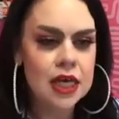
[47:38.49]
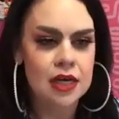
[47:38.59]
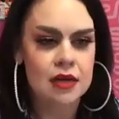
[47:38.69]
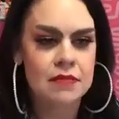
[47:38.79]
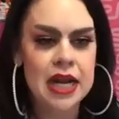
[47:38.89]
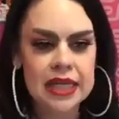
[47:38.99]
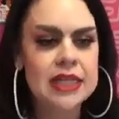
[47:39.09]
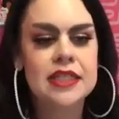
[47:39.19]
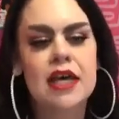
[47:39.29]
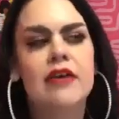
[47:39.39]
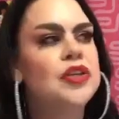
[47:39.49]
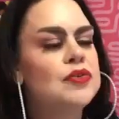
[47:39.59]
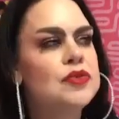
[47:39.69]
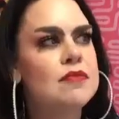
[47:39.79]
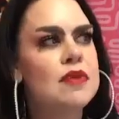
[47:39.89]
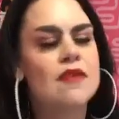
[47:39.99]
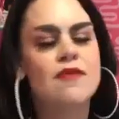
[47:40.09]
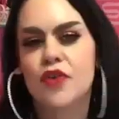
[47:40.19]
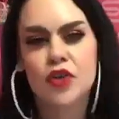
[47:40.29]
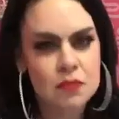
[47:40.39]
But I can tell you some of the
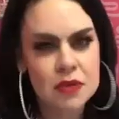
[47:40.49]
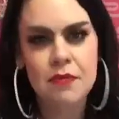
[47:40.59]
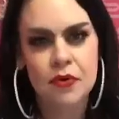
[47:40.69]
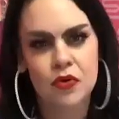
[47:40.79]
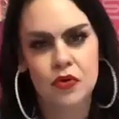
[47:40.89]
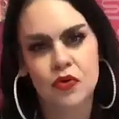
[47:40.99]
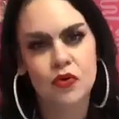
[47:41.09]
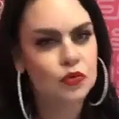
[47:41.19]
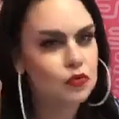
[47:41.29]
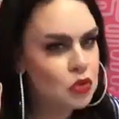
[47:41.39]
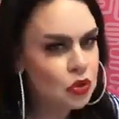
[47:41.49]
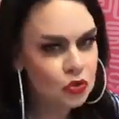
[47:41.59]
first people who